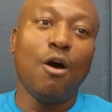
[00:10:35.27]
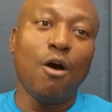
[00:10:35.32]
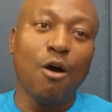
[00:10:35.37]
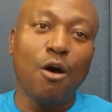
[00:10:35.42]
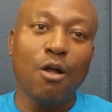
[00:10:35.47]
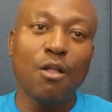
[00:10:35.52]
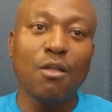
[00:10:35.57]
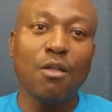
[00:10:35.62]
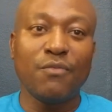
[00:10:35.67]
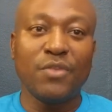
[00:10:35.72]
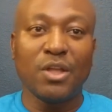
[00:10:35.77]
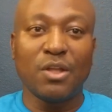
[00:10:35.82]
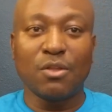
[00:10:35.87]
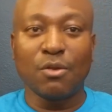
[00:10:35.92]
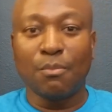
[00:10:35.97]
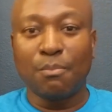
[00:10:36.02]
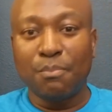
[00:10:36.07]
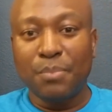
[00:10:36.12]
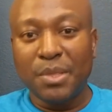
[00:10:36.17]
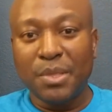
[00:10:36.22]
All of that
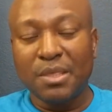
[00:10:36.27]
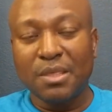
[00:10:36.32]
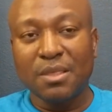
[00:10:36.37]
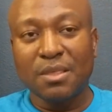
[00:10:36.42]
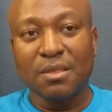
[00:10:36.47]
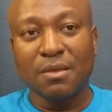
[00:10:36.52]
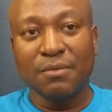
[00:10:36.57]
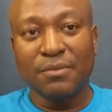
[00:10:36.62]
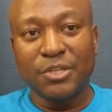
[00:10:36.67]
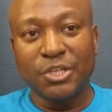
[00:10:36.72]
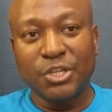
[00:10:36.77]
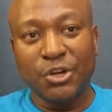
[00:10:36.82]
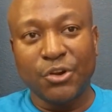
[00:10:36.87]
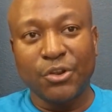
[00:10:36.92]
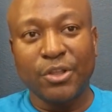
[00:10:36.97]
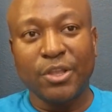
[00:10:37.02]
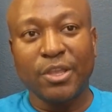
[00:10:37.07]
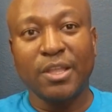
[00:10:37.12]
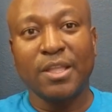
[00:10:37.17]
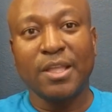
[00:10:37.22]
are pieces of journey